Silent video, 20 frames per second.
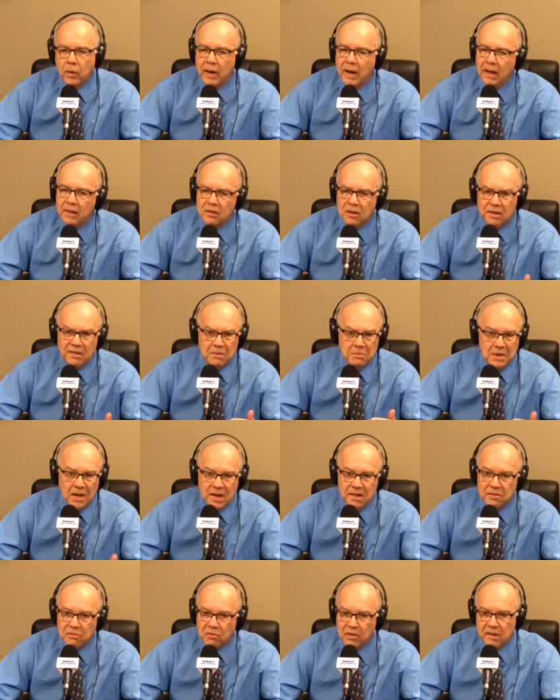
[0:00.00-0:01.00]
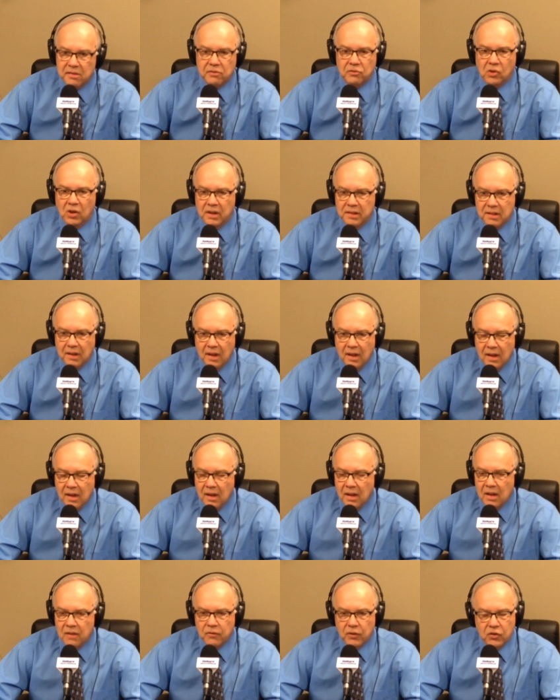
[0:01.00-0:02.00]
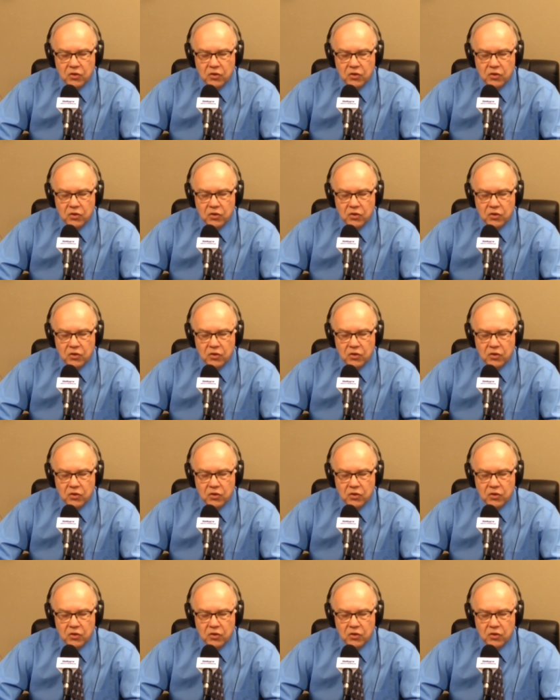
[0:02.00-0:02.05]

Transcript: out to some nice restaurants, and for